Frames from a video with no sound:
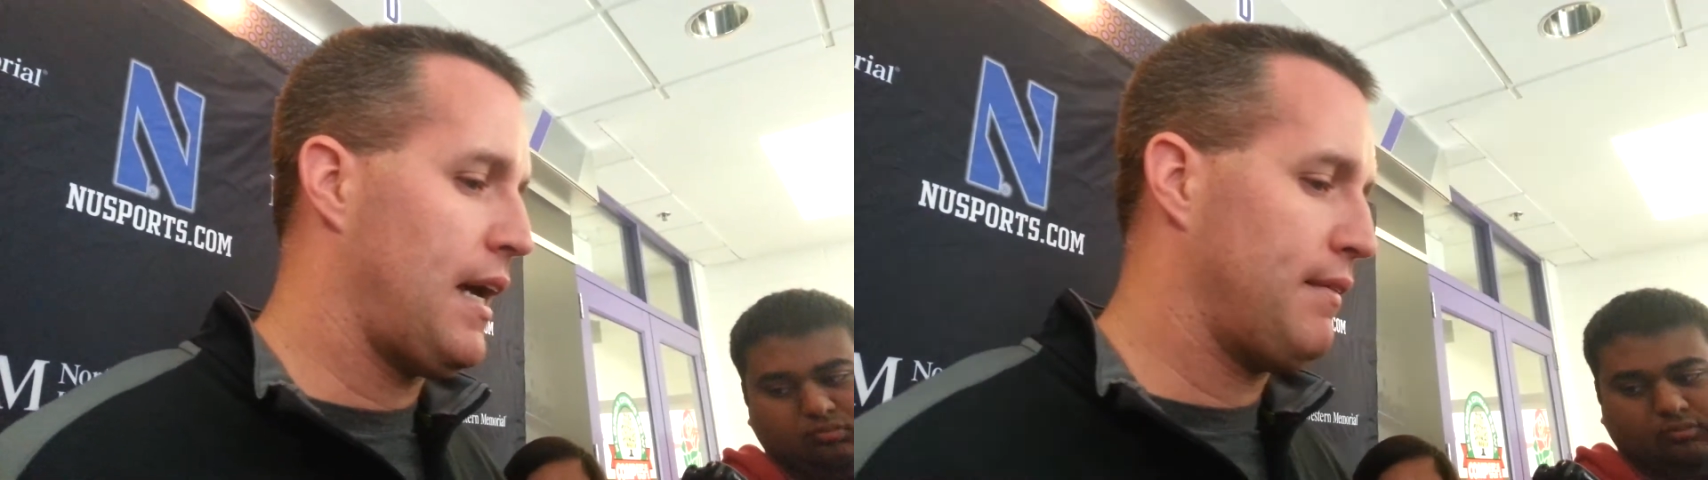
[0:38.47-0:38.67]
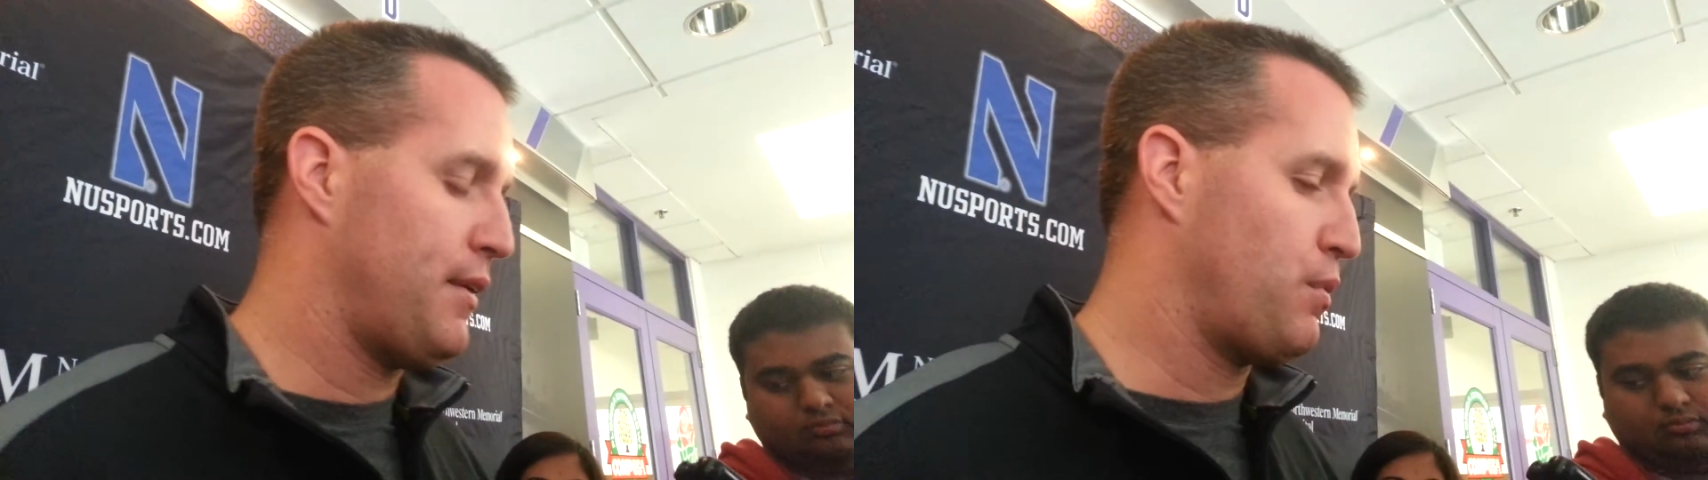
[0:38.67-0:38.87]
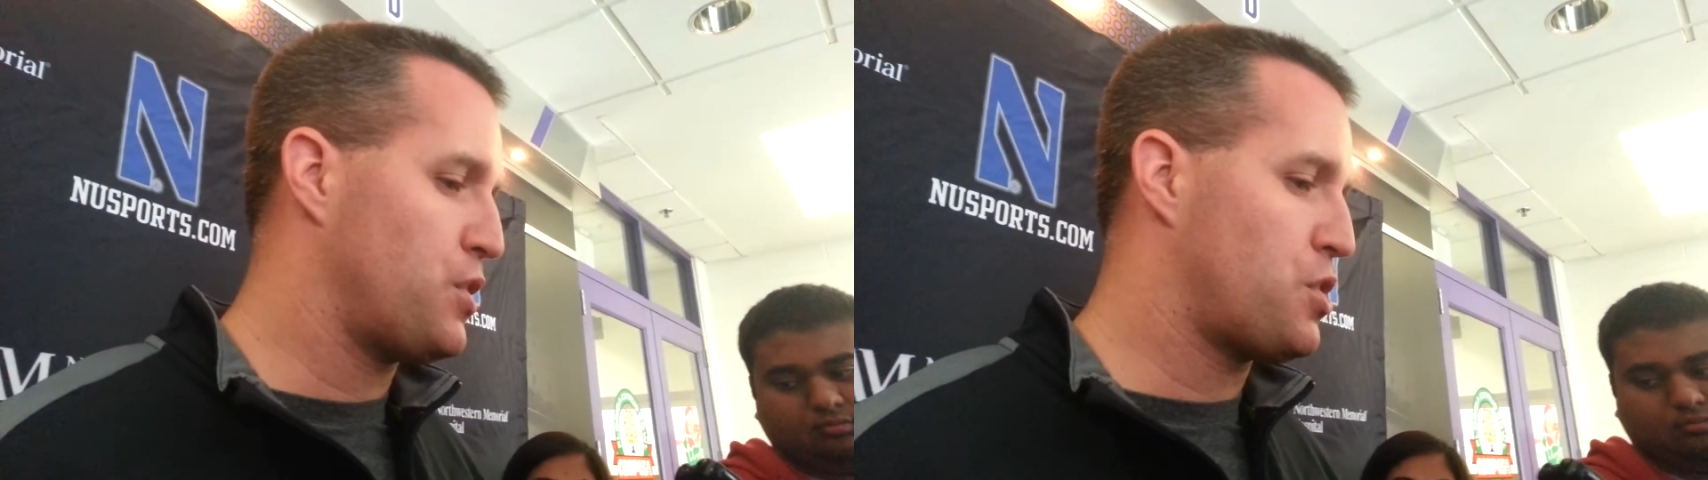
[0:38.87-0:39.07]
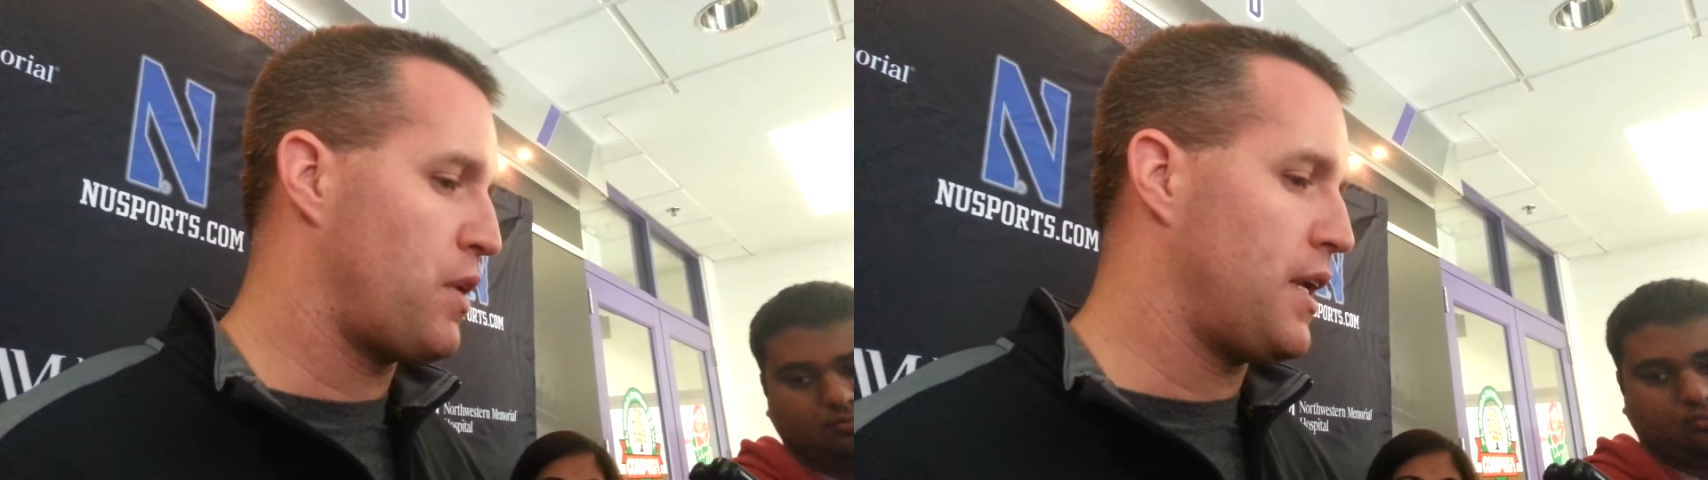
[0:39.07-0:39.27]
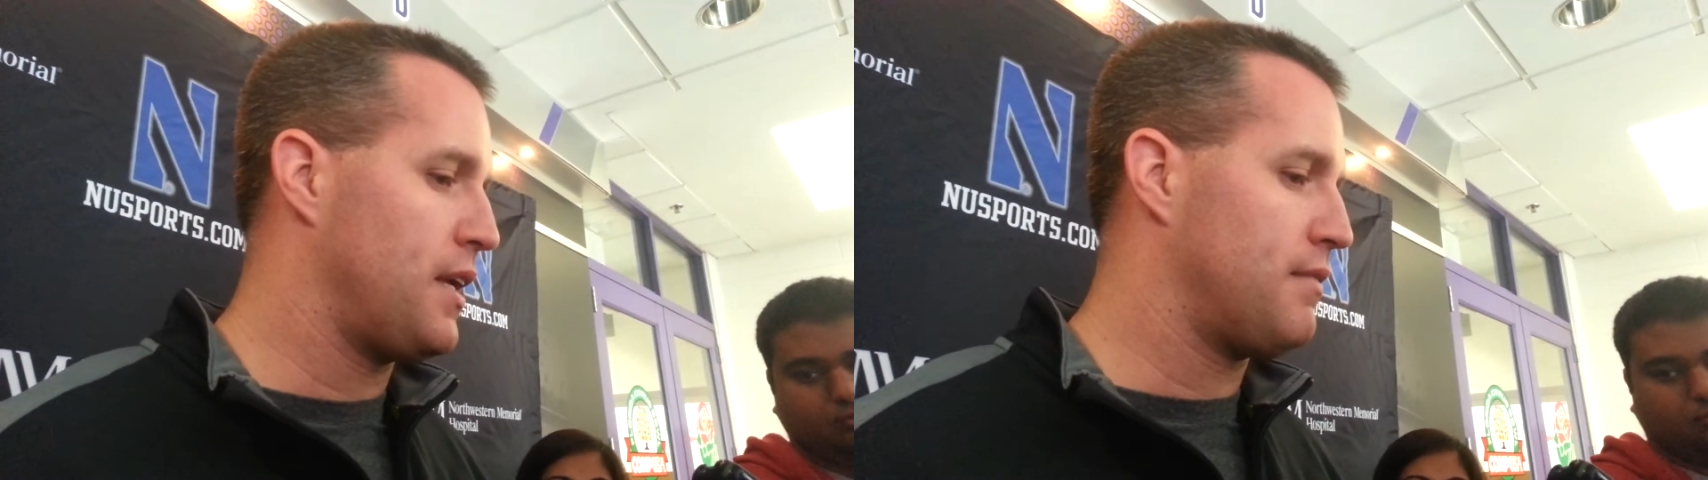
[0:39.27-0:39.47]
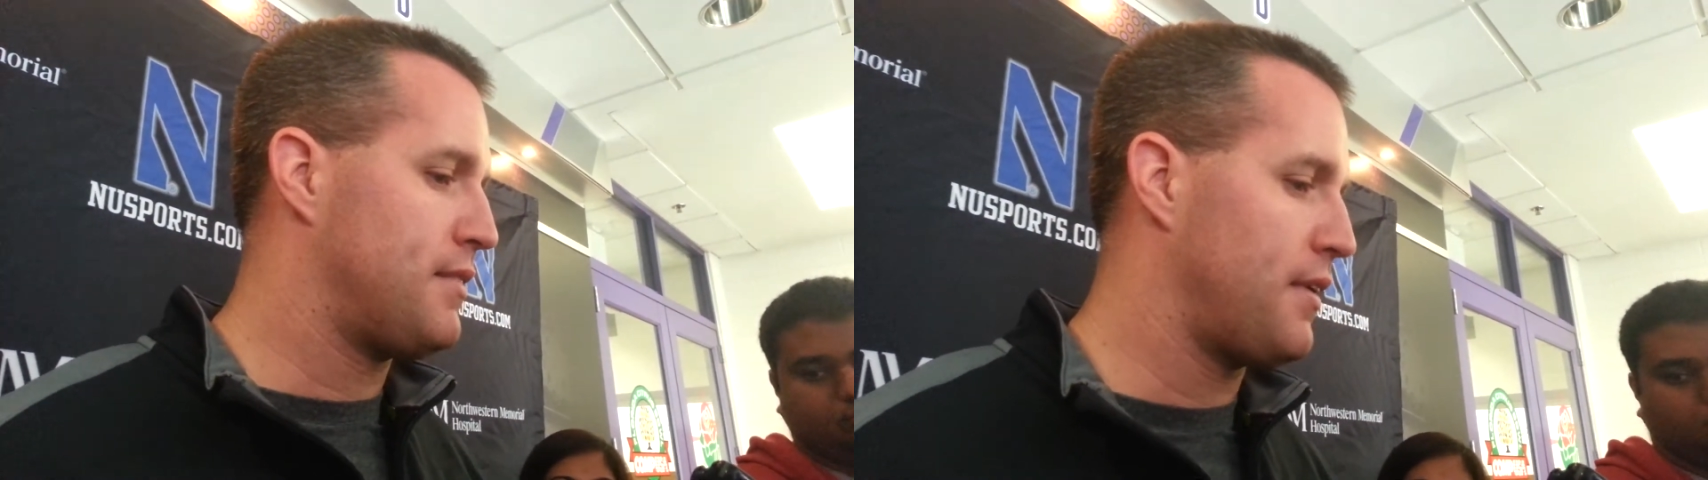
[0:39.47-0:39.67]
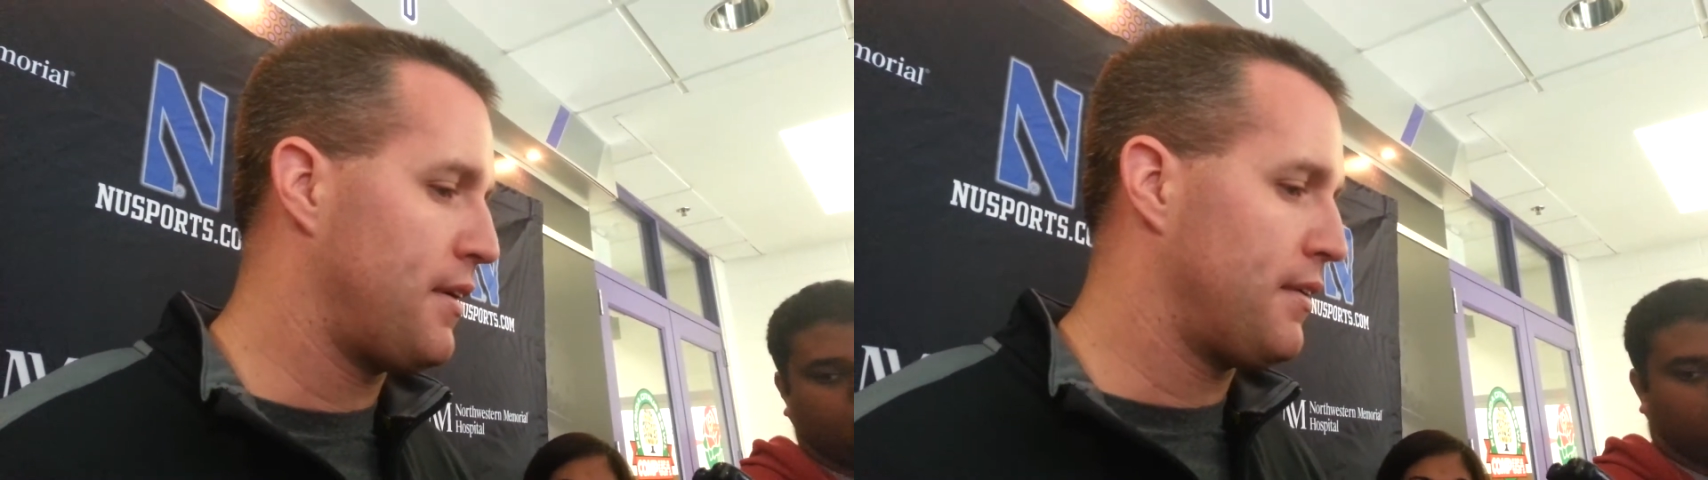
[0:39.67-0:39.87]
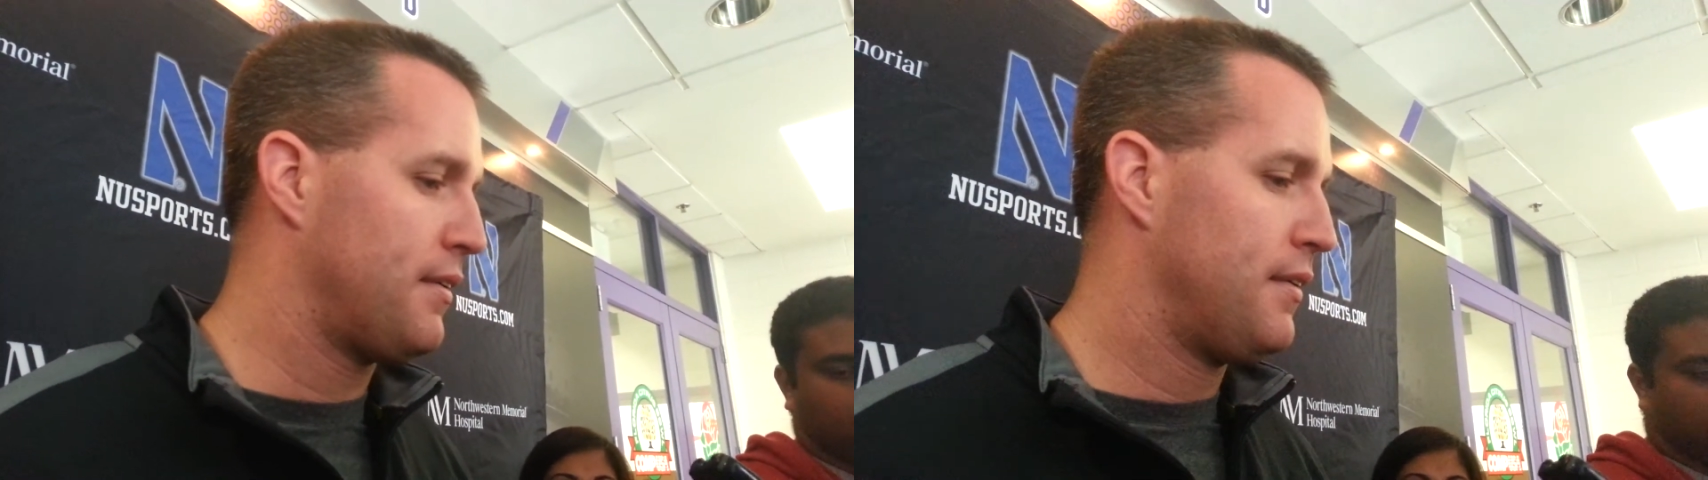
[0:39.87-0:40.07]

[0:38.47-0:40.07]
I, you know, we're just trying to get, uh,